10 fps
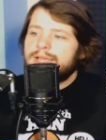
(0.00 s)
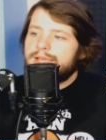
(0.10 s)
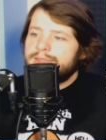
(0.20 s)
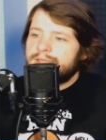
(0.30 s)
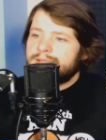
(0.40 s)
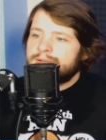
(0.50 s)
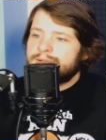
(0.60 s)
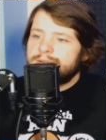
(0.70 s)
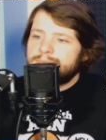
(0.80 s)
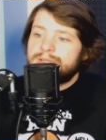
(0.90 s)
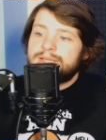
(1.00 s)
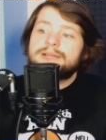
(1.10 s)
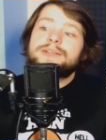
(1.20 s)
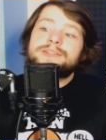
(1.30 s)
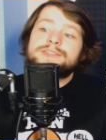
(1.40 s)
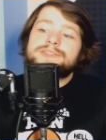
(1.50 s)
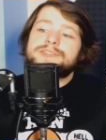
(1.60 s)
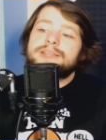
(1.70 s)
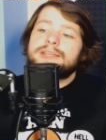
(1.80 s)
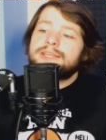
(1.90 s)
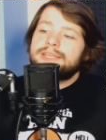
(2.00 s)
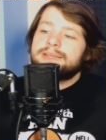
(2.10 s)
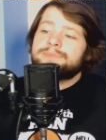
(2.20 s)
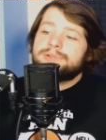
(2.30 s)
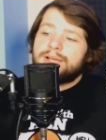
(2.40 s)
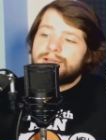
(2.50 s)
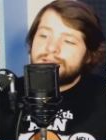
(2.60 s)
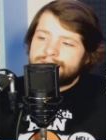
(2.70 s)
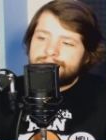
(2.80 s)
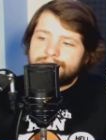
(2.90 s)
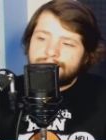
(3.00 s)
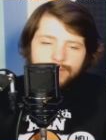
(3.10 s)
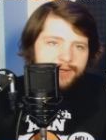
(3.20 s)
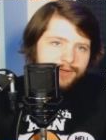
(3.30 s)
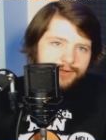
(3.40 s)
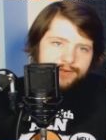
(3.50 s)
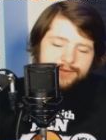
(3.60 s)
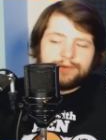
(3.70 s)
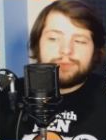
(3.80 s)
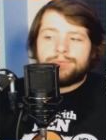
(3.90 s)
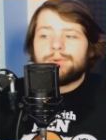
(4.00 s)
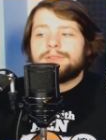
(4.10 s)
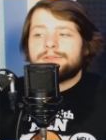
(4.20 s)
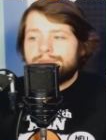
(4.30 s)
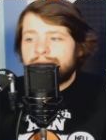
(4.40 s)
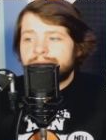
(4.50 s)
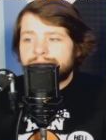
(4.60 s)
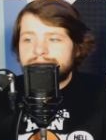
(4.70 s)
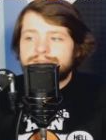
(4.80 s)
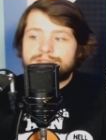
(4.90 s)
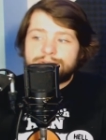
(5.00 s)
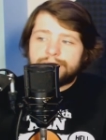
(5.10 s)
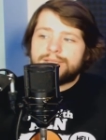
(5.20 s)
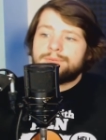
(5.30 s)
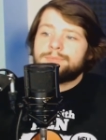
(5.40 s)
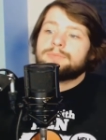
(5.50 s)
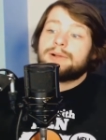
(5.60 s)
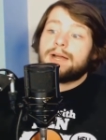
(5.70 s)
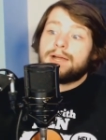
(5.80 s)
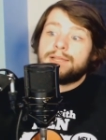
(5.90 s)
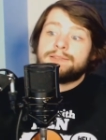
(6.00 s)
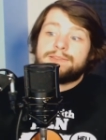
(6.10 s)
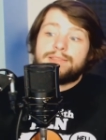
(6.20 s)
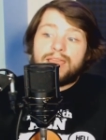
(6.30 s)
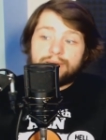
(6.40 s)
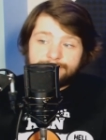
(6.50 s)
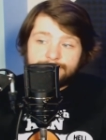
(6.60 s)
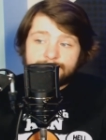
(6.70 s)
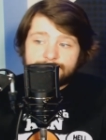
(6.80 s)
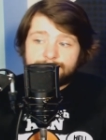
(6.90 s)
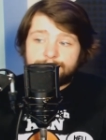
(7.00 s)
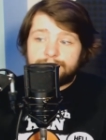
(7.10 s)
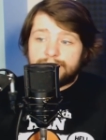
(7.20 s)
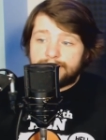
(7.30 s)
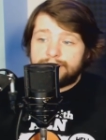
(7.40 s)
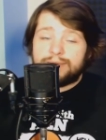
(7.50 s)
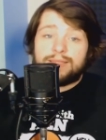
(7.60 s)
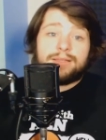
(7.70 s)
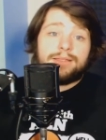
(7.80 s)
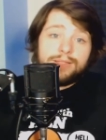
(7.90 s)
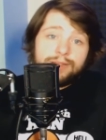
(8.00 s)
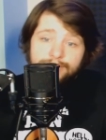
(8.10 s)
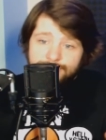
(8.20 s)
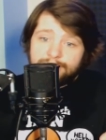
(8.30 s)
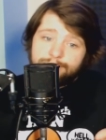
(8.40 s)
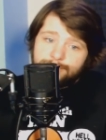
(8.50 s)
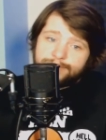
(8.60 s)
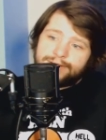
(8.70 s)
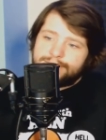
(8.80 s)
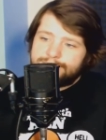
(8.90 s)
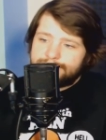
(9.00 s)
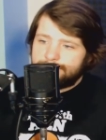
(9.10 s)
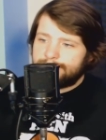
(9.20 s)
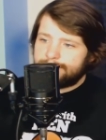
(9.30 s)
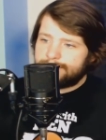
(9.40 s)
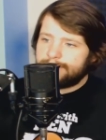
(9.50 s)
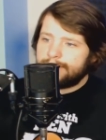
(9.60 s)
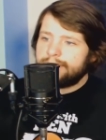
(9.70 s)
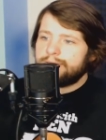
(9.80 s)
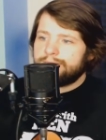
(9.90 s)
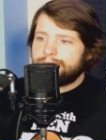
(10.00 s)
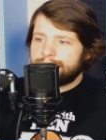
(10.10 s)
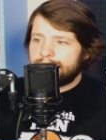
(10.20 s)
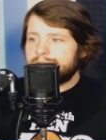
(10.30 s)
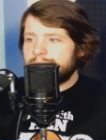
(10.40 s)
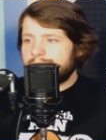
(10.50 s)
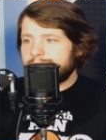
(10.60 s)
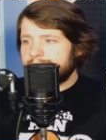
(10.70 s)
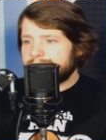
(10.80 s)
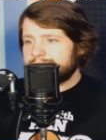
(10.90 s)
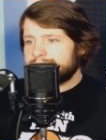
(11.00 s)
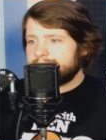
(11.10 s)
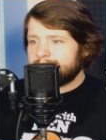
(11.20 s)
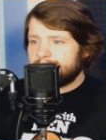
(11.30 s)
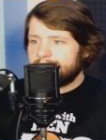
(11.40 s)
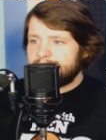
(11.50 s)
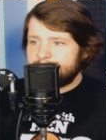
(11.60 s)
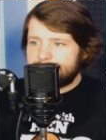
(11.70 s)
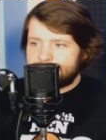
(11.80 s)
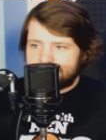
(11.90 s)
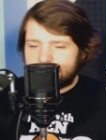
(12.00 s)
And then because he implies that the lawyers for the families suing him were behind the effort to get the child porn onto his computer, they're trying to make him out to seem like he is